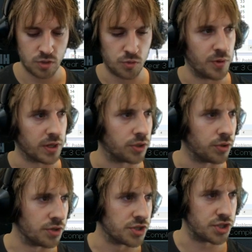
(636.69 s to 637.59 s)

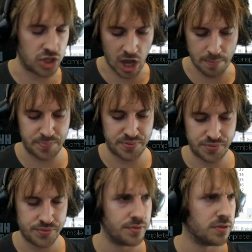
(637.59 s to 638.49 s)
recurse stop
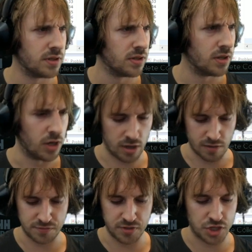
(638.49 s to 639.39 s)

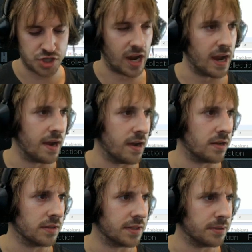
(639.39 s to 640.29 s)
of the
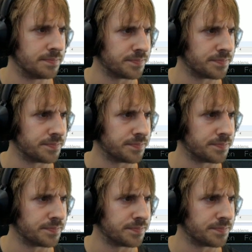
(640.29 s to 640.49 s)
child